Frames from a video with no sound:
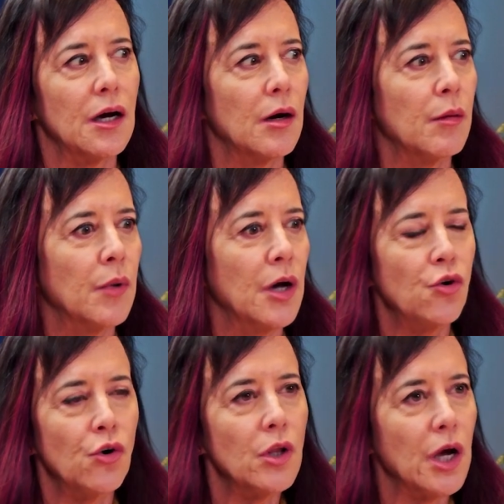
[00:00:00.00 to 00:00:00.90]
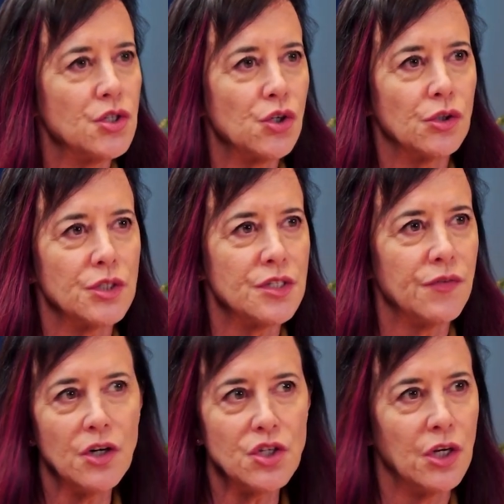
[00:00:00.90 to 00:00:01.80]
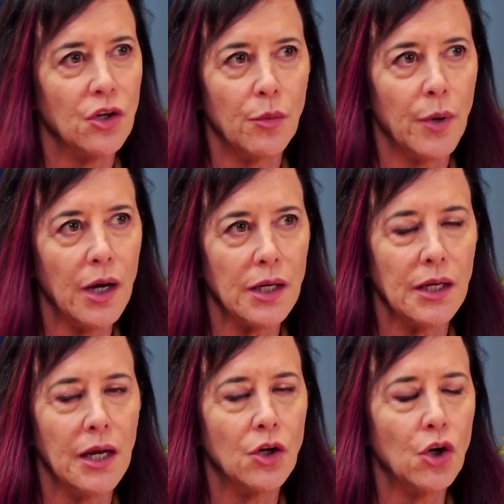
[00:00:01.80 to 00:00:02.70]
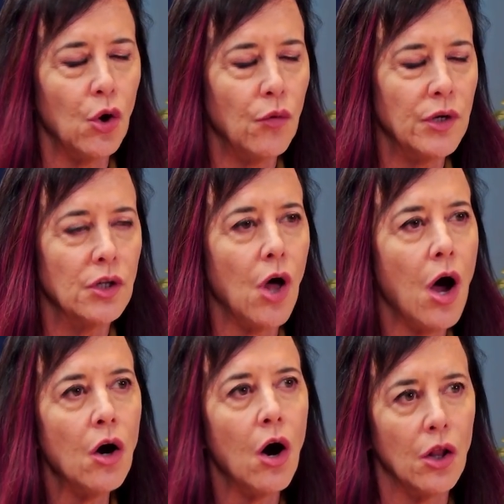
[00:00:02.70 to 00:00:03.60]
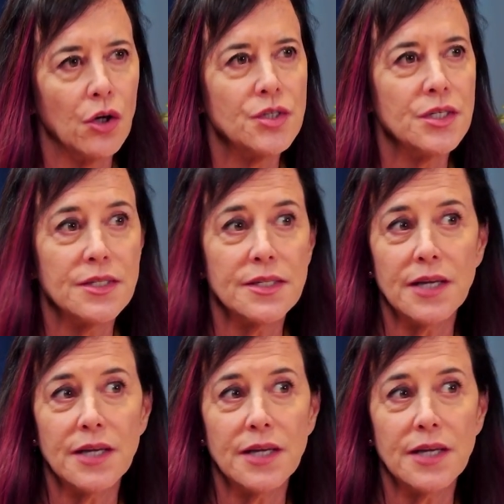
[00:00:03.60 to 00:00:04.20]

um, a neurological dysfunction in your body. And COVID long haulers is the